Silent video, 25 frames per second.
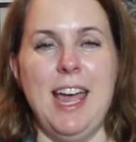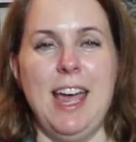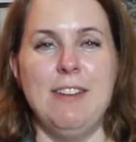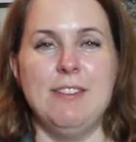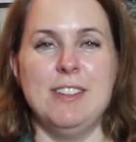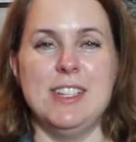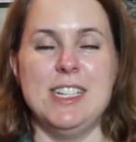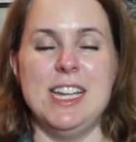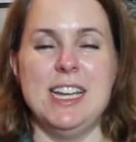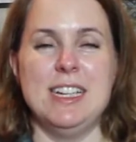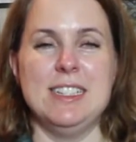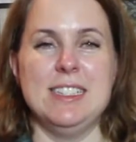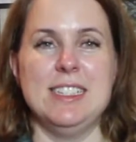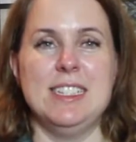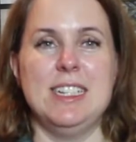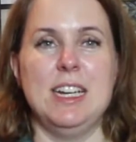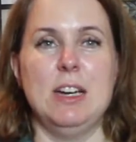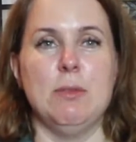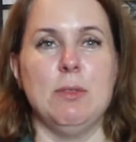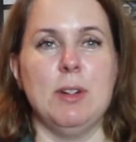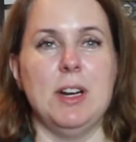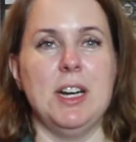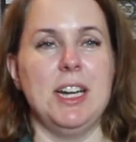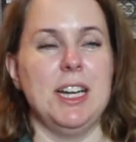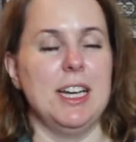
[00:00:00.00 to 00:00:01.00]
have a test
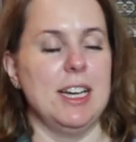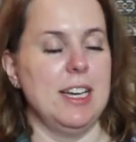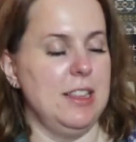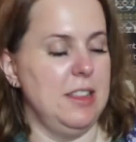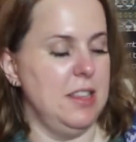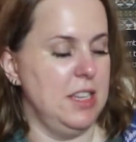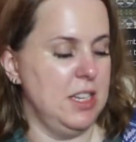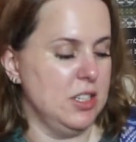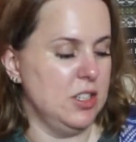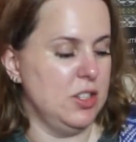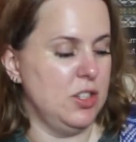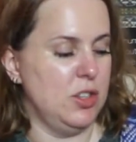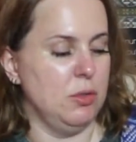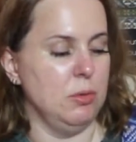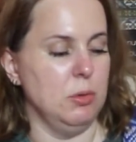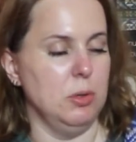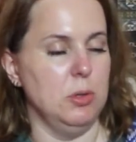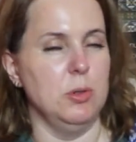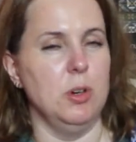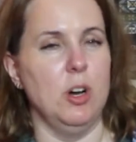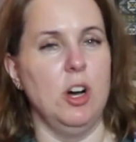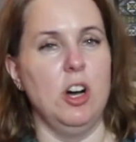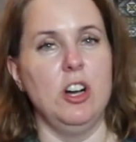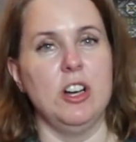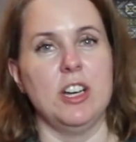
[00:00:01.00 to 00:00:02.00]
knit running on this
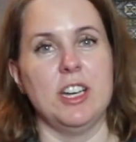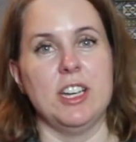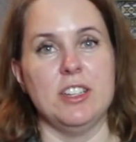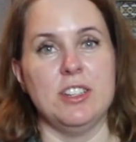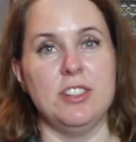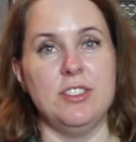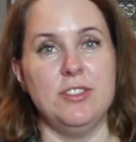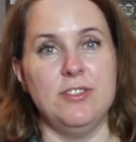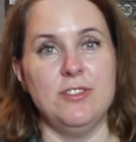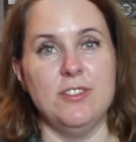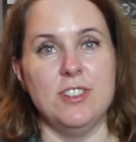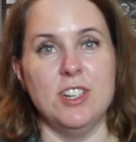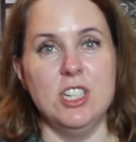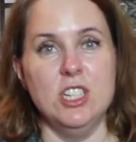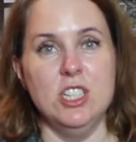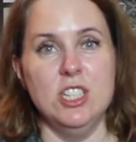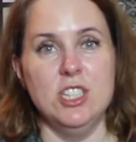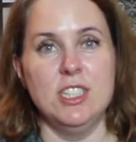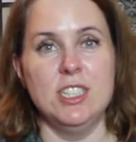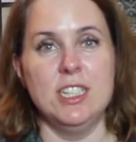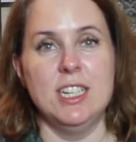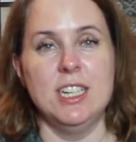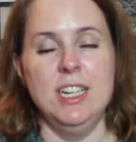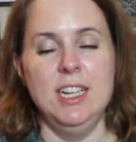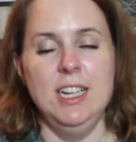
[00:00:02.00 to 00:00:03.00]
through August
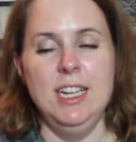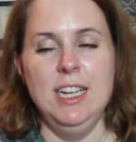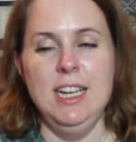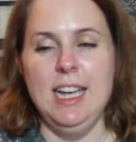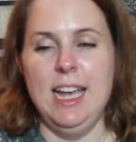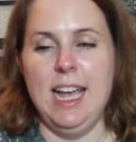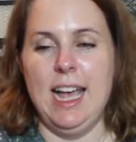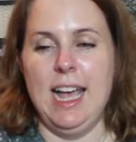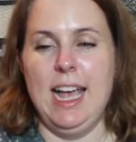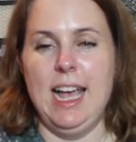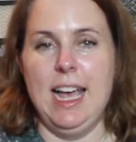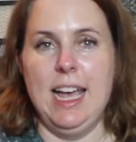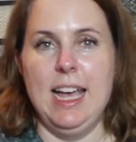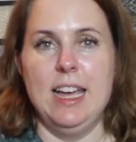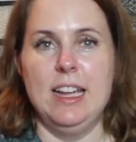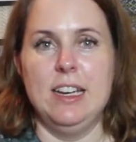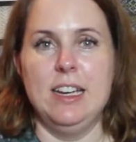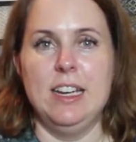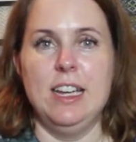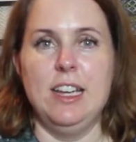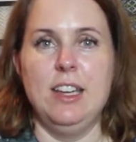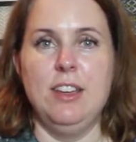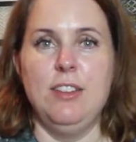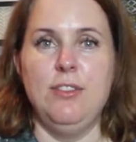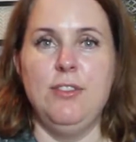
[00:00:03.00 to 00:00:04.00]
1st.
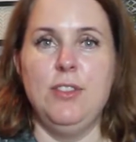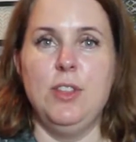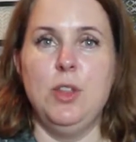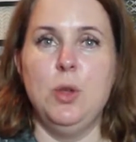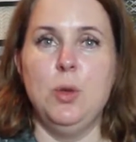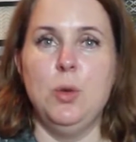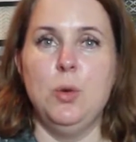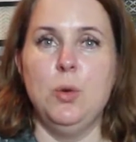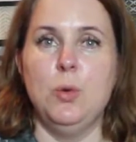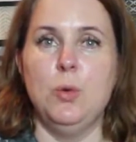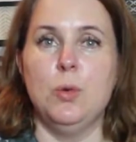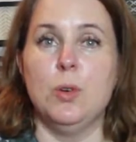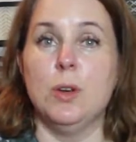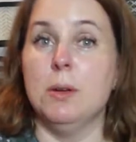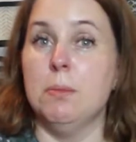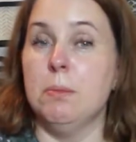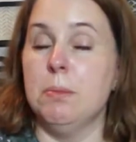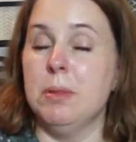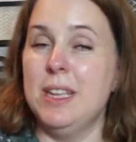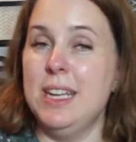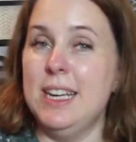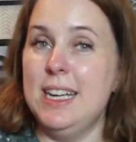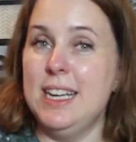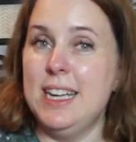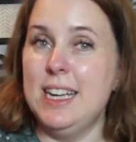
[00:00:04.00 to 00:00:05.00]
And if you
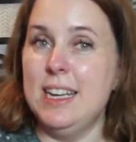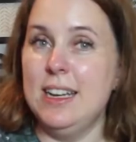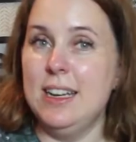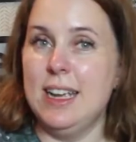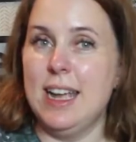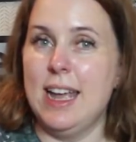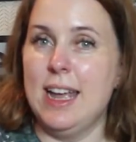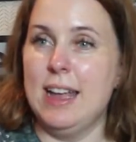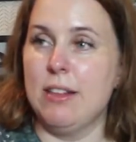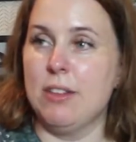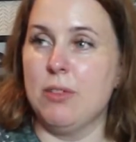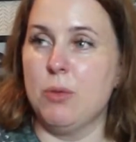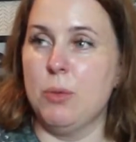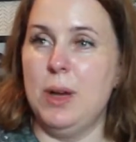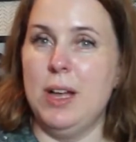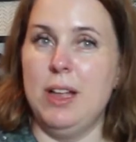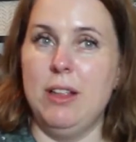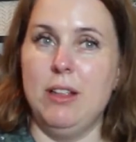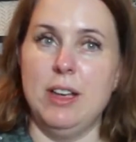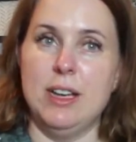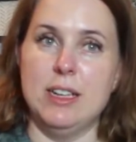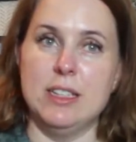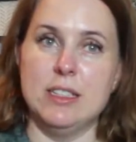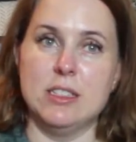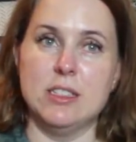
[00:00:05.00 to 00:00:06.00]
complete it, as
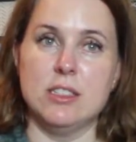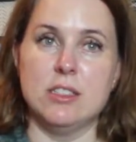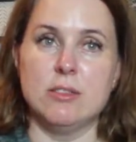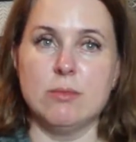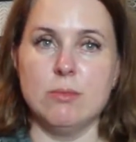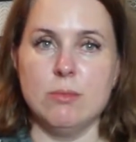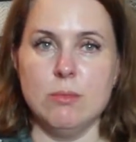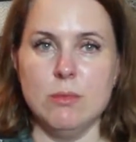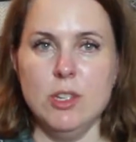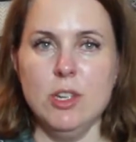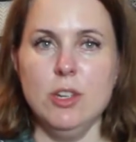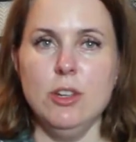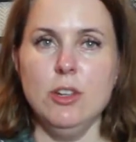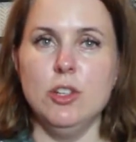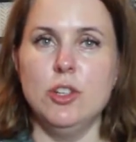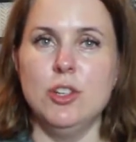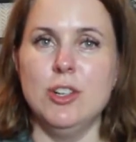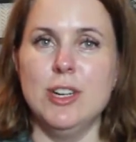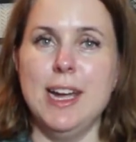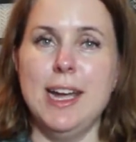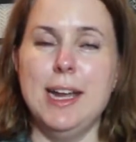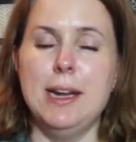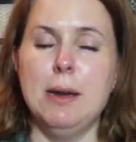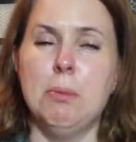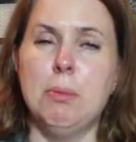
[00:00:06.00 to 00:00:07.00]
well as
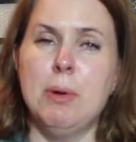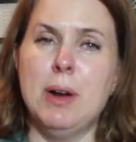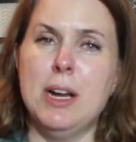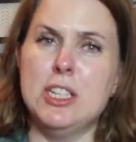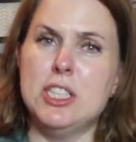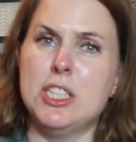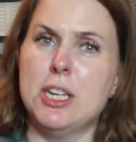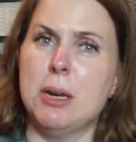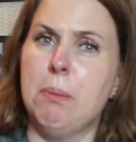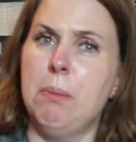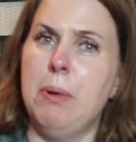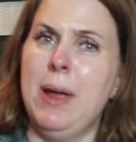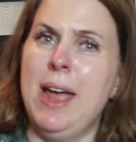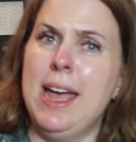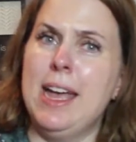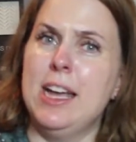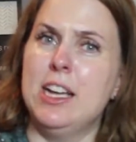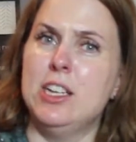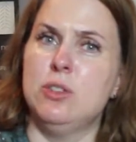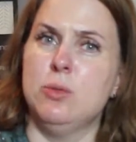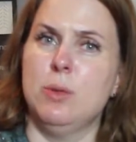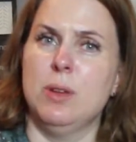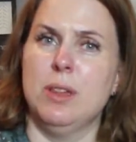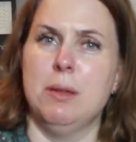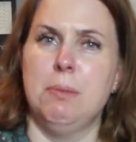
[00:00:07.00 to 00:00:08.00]
create a project
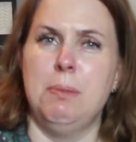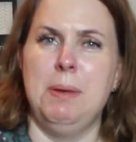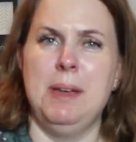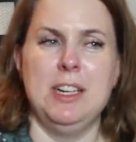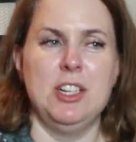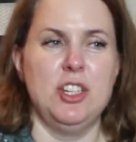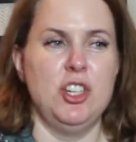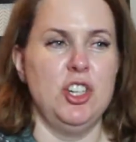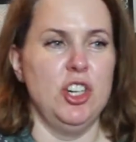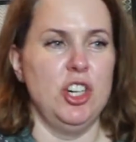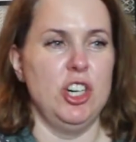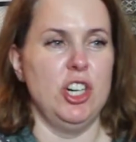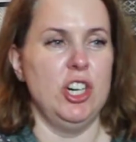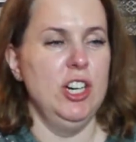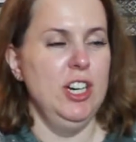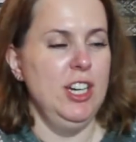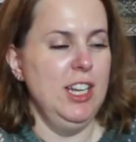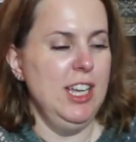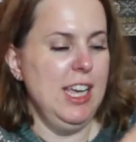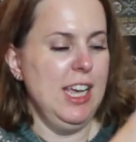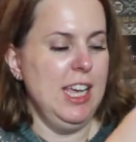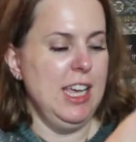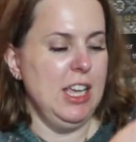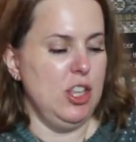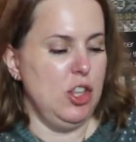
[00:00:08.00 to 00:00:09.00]
page with a picture,
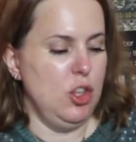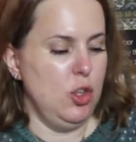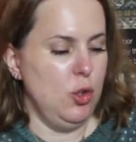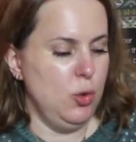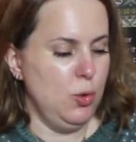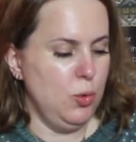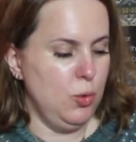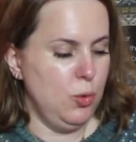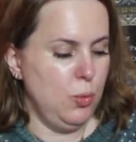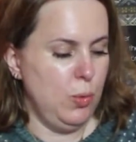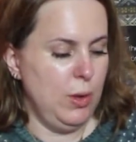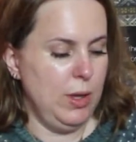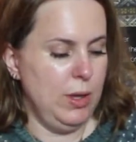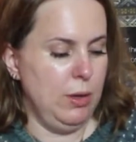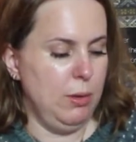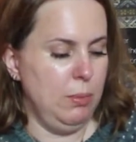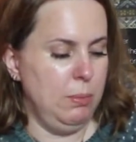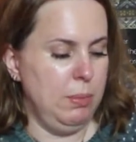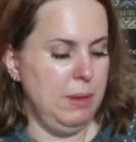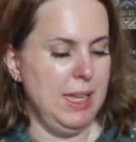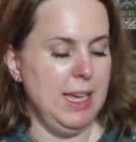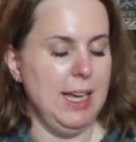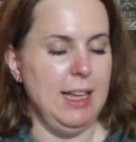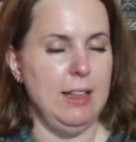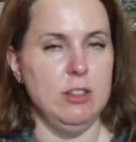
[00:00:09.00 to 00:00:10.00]
you will
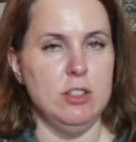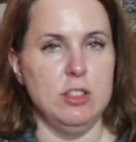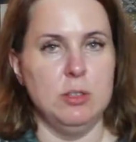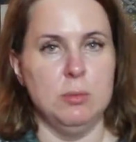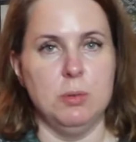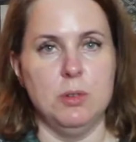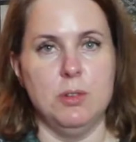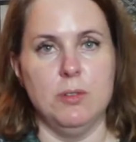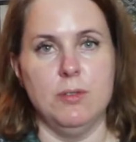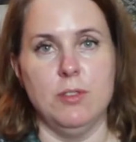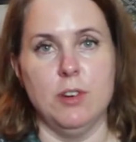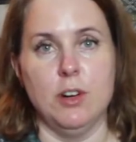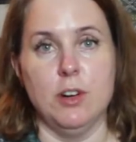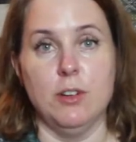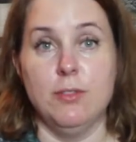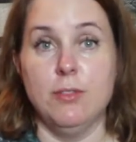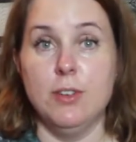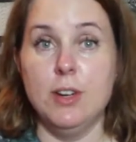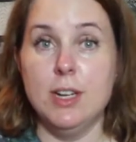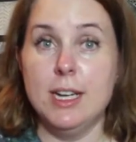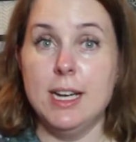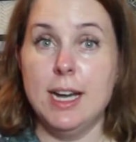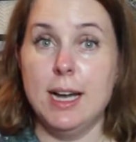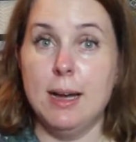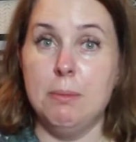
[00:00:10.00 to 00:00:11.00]
be eligible for a
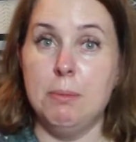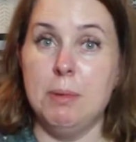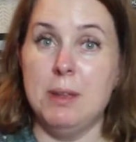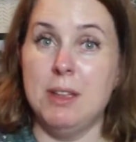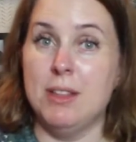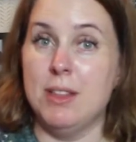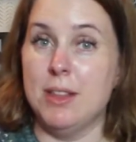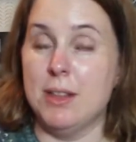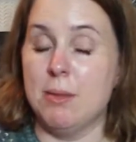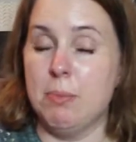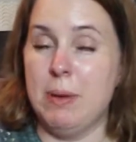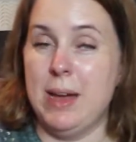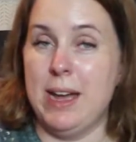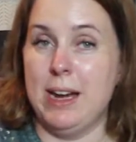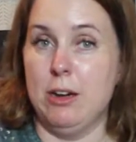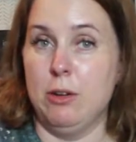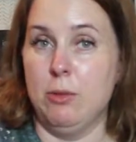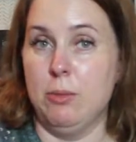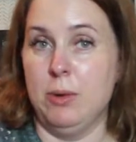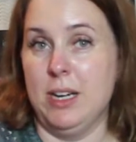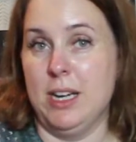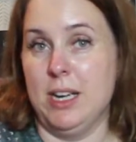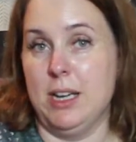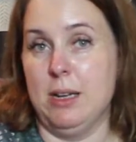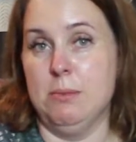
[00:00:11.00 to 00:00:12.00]
free copy of this pattern
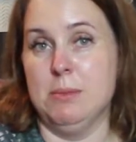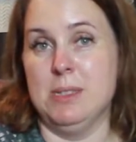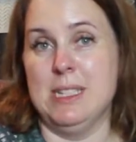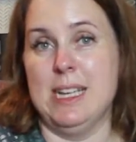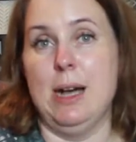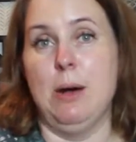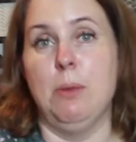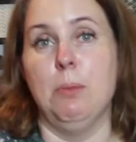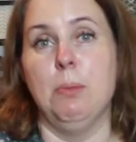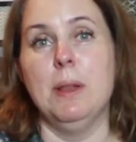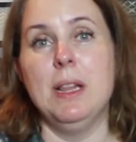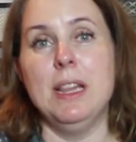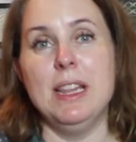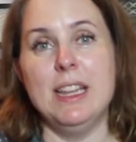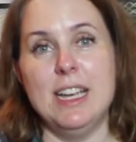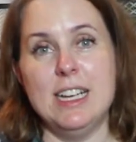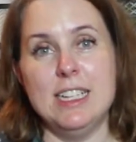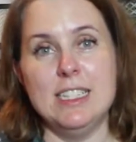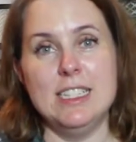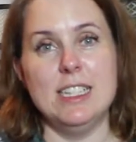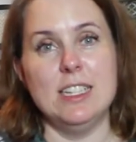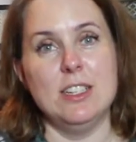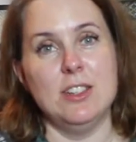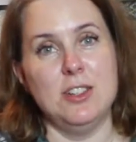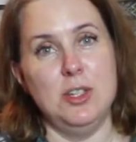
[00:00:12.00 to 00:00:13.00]
when it comes out,
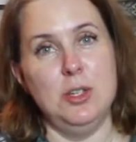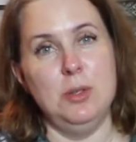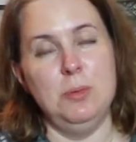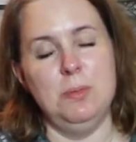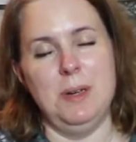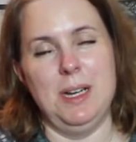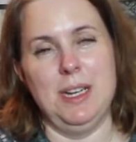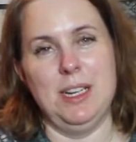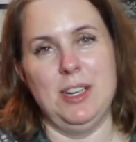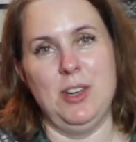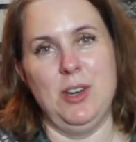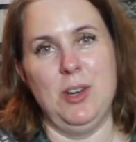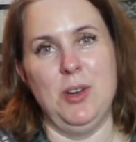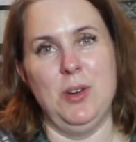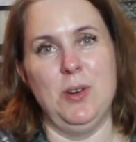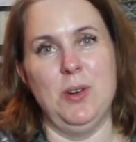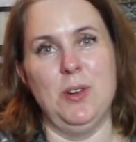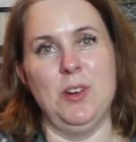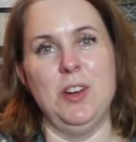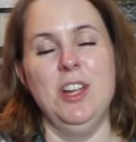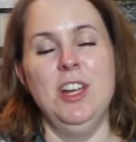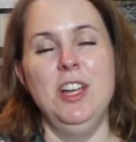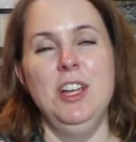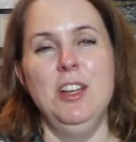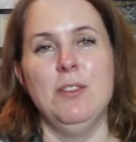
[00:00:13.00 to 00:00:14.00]
plus a coupon
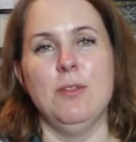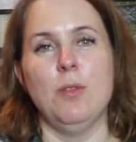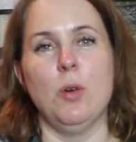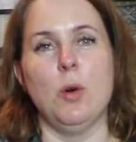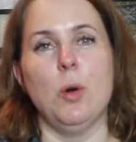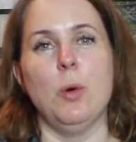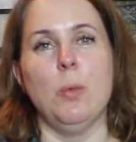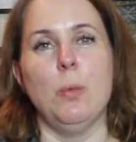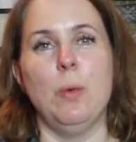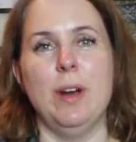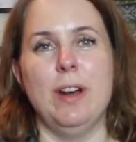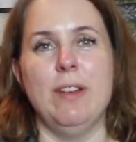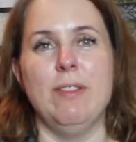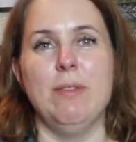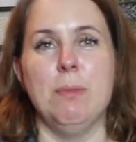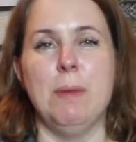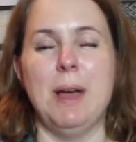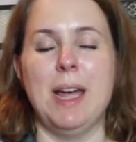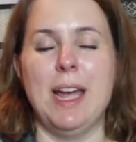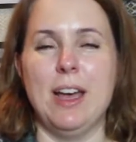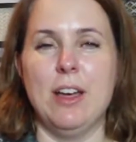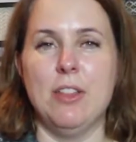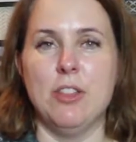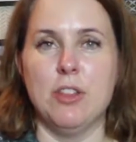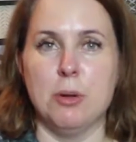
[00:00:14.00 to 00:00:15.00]
code for one of
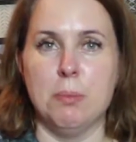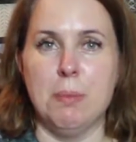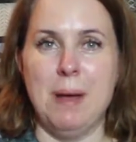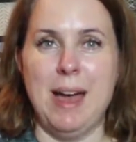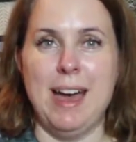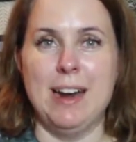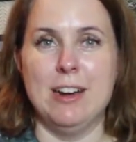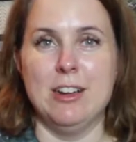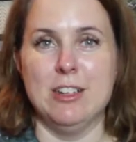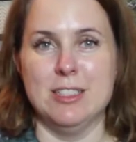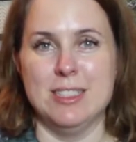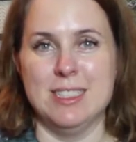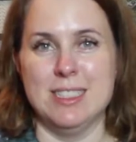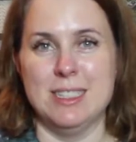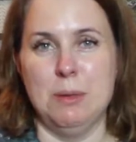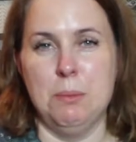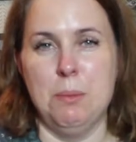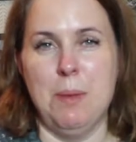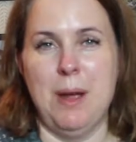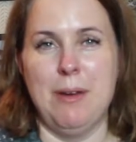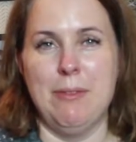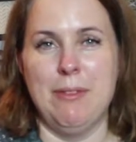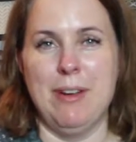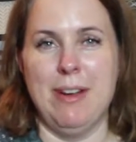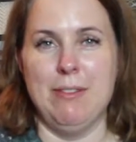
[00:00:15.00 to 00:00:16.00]
my other patterns in
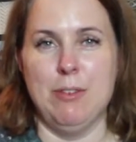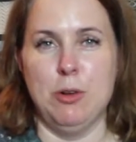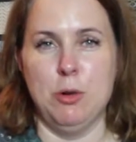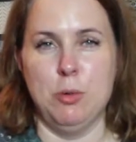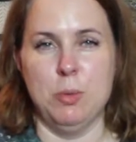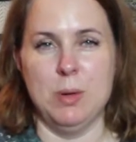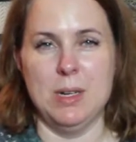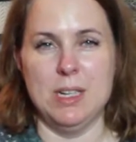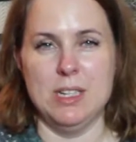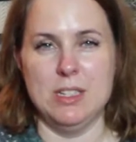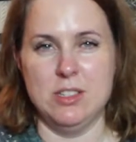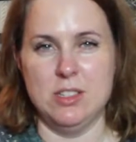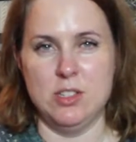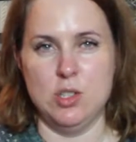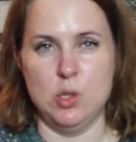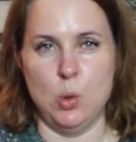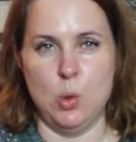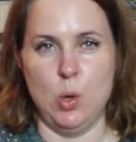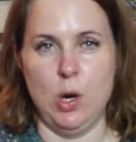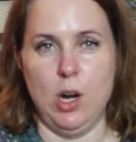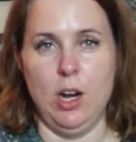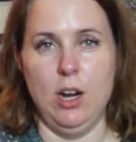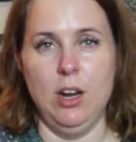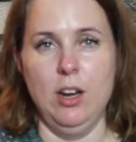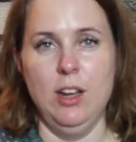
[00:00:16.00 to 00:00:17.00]
my Ravelry
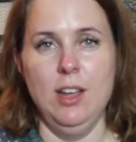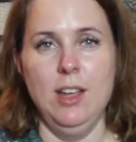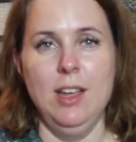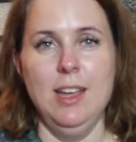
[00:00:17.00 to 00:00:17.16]
store.